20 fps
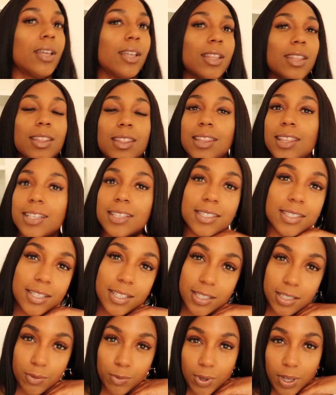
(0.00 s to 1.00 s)
This
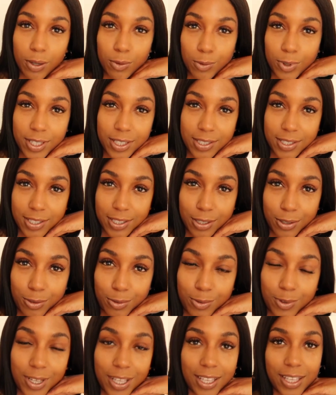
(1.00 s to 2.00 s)
is what we
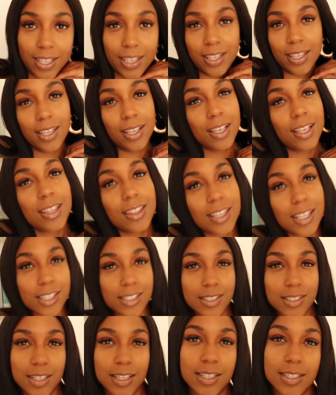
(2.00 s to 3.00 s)
doing.
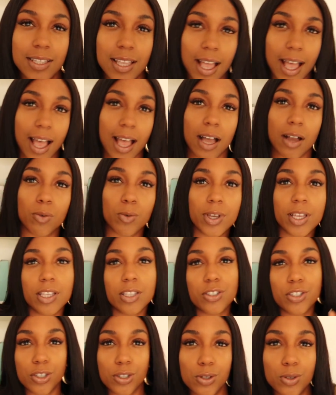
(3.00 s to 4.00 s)
This is how we
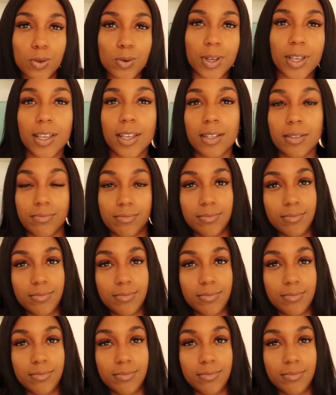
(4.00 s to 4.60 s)
do it.